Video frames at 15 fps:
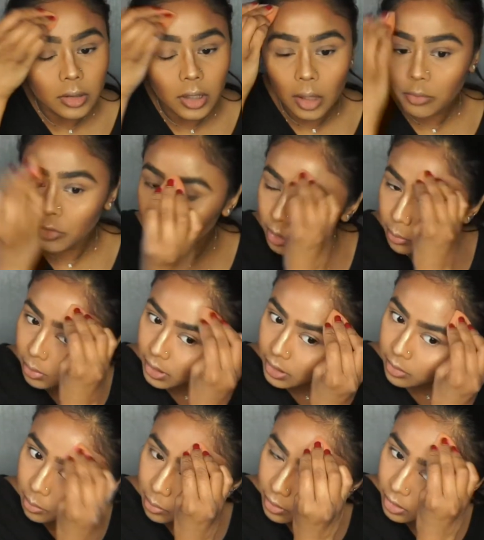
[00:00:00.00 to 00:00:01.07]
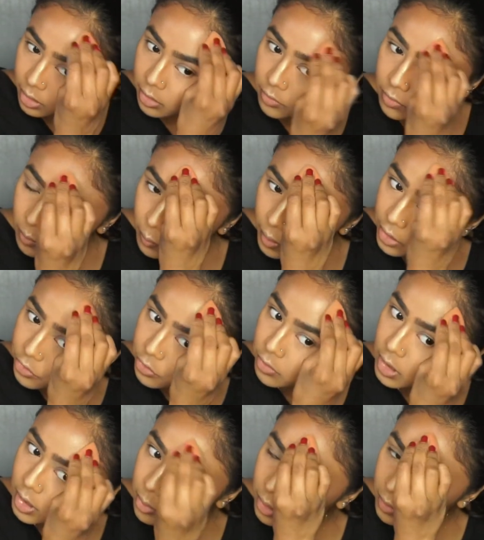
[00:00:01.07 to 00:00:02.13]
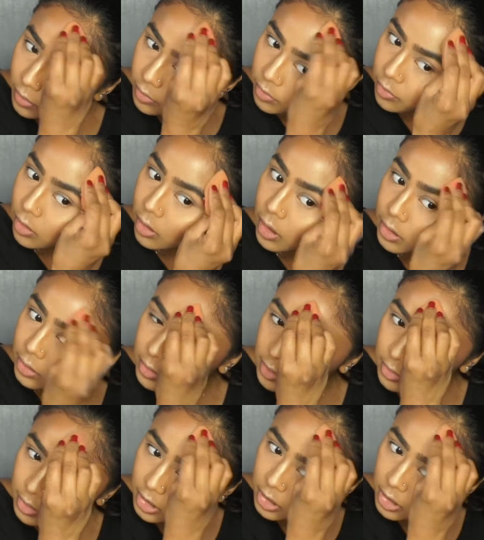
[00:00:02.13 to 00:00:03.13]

I'm just going to blend a bit of Wet Dream on the forehead because it's